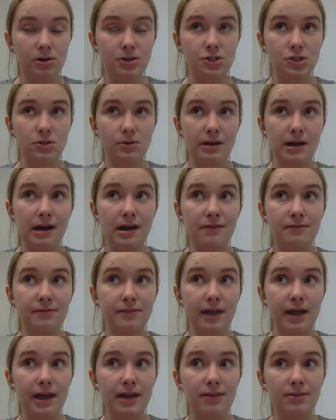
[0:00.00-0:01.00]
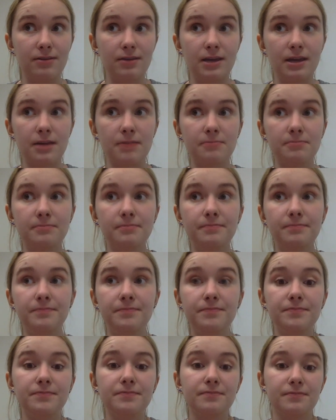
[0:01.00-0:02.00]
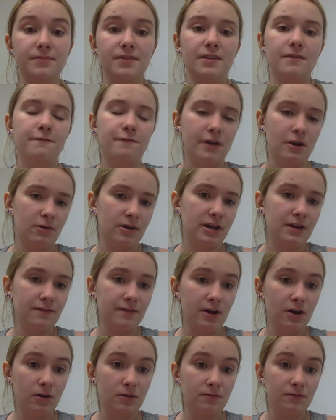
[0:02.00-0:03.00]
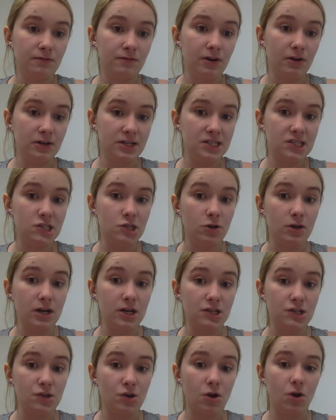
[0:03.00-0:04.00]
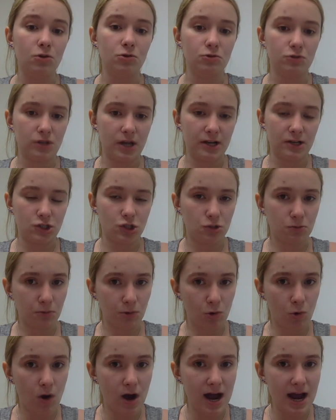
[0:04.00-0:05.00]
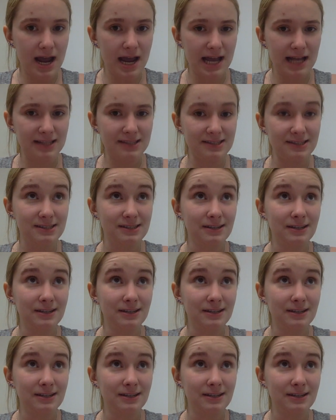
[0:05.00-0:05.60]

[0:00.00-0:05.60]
also have like the very very very studious girl who's like super quiet,